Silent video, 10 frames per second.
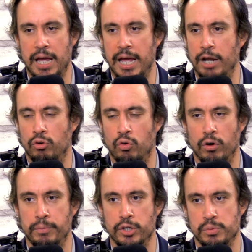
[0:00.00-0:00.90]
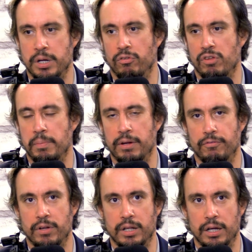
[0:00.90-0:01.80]
and Cori Bush when they were sleeping in
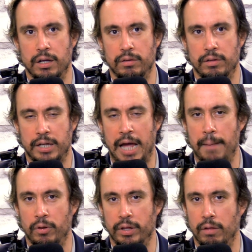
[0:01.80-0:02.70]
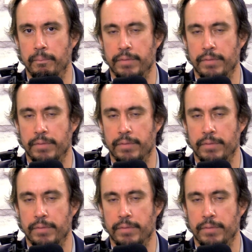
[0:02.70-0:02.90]
front of the Capitol Hill.